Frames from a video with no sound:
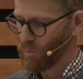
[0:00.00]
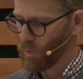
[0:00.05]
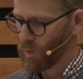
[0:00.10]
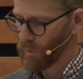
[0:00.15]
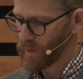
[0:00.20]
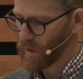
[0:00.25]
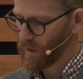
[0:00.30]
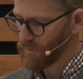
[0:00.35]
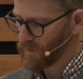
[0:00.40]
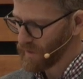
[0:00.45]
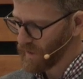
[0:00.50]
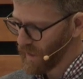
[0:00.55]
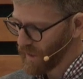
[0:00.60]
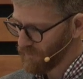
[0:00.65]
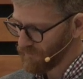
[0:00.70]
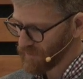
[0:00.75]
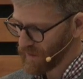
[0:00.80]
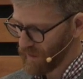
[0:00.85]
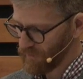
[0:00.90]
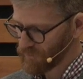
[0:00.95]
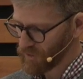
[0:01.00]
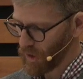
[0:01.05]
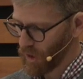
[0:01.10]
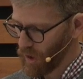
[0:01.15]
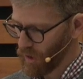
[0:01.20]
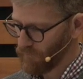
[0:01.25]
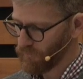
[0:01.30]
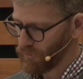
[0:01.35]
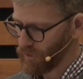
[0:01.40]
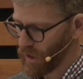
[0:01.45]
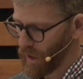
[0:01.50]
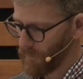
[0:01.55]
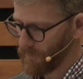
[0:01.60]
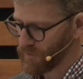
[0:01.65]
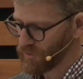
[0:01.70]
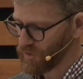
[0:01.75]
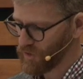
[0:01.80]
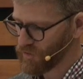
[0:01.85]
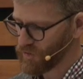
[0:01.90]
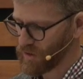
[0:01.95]
What we on the left have to offer in
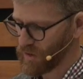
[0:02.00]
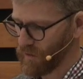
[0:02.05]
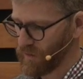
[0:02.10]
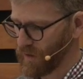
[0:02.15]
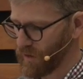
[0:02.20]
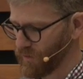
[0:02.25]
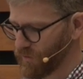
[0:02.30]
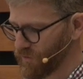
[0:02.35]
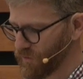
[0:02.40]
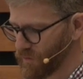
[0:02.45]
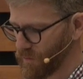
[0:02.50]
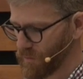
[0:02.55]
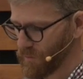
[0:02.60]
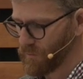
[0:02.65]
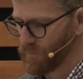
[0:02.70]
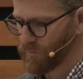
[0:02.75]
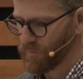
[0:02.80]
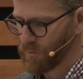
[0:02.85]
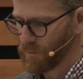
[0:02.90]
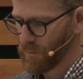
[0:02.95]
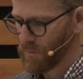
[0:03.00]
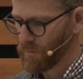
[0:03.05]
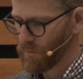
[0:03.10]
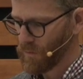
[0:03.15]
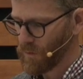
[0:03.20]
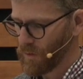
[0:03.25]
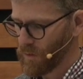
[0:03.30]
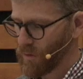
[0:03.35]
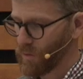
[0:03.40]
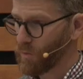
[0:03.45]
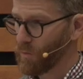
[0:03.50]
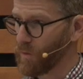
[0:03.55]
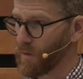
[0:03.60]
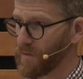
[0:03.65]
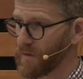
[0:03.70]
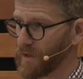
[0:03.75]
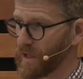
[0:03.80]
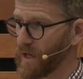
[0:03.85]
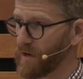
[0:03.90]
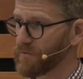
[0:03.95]
opposition to this,
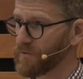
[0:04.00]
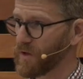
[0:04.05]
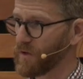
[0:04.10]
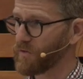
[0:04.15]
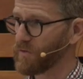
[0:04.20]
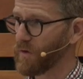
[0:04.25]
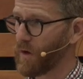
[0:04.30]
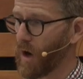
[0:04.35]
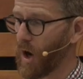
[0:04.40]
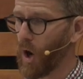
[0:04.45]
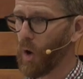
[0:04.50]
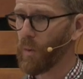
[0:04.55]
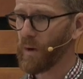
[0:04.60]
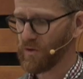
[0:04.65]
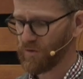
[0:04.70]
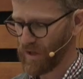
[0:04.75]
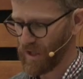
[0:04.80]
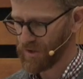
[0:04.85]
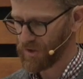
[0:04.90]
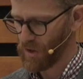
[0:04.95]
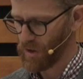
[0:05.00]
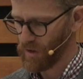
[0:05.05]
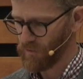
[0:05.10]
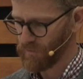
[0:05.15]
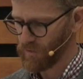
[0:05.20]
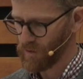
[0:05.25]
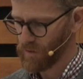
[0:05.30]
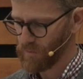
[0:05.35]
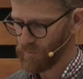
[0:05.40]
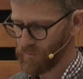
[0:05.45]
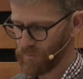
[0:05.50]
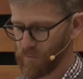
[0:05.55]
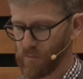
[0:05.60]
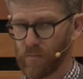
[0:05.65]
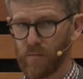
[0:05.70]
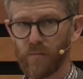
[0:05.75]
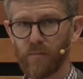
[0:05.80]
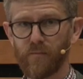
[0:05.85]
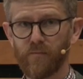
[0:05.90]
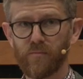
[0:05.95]
what the left has always had to offer,
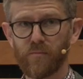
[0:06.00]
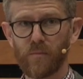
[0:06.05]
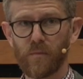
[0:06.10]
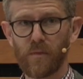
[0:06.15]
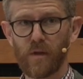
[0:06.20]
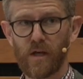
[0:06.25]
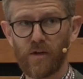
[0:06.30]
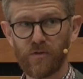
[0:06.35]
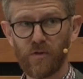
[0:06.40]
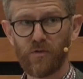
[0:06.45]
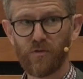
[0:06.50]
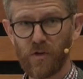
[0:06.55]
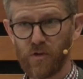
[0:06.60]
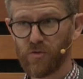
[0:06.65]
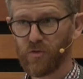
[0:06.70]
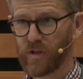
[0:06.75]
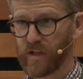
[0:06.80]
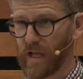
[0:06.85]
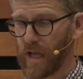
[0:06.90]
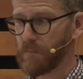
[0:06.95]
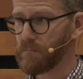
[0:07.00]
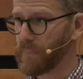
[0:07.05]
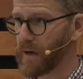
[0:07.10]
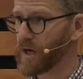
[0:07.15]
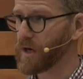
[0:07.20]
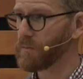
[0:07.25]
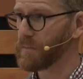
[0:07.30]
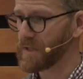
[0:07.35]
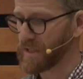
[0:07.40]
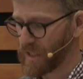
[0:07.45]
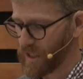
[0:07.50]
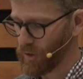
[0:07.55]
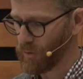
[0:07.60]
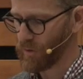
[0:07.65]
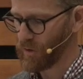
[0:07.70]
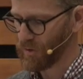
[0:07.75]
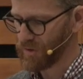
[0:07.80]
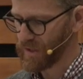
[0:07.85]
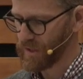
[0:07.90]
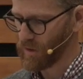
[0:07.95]
is essentially a better
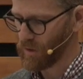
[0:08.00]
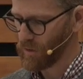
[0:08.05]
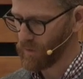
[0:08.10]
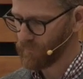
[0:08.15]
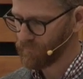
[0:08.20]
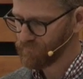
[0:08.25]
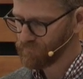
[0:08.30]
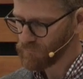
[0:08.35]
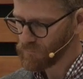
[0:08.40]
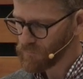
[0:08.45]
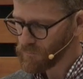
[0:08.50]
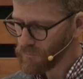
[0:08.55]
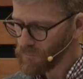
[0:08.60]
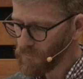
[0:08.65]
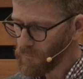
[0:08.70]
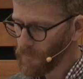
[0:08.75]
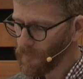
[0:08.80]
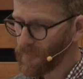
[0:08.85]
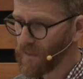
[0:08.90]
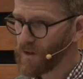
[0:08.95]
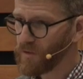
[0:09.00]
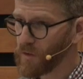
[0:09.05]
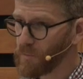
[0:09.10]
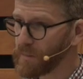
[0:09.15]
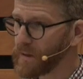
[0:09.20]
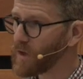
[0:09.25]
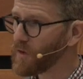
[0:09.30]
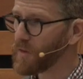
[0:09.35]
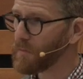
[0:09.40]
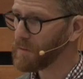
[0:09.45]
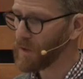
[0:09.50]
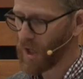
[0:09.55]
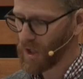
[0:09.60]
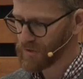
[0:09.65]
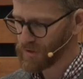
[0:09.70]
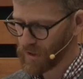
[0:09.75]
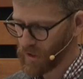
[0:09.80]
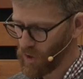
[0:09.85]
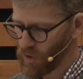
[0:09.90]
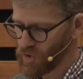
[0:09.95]
material deal. The bigger the
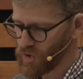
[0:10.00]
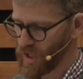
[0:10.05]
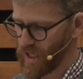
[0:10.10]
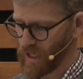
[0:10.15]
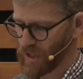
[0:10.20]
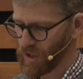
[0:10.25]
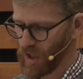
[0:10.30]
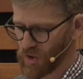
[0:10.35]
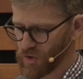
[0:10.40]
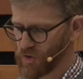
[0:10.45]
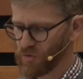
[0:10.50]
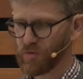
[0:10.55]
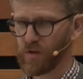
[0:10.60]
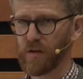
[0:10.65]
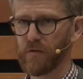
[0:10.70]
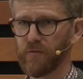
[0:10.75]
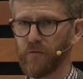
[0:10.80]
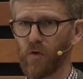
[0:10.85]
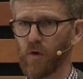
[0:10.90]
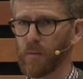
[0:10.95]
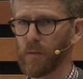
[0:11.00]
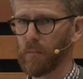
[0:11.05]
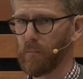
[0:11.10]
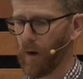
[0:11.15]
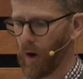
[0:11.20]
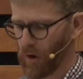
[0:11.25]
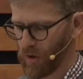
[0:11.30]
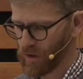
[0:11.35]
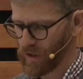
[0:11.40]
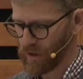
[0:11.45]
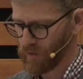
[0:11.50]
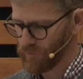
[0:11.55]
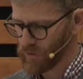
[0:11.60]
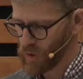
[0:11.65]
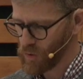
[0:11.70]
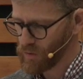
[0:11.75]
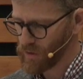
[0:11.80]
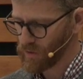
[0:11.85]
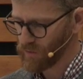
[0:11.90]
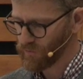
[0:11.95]
bloc negotiating, not just in the formal bargaining of
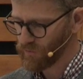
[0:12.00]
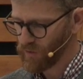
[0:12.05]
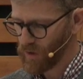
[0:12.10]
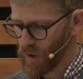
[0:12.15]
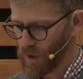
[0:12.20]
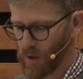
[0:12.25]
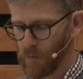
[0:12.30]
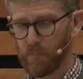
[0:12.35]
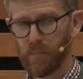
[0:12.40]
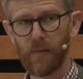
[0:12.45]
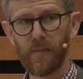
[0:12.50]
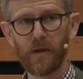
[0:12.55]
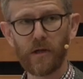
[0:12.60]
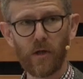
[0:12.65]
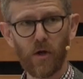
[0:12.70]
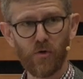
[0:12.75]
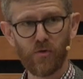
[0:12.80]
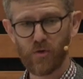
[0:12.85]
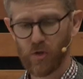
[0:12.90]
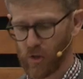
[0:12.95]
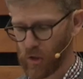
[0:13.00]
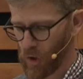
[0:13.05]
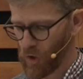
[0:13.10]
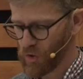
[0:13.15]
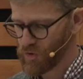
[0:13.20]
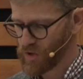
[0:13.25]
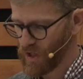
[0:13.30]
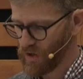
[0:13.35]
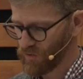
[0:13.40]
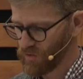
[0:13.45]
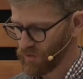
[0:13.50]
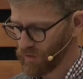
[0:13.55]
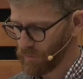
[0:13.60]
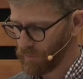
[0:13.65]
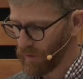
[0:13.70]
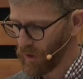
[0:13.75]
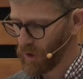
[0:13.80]
unions, but in the larger negotiations of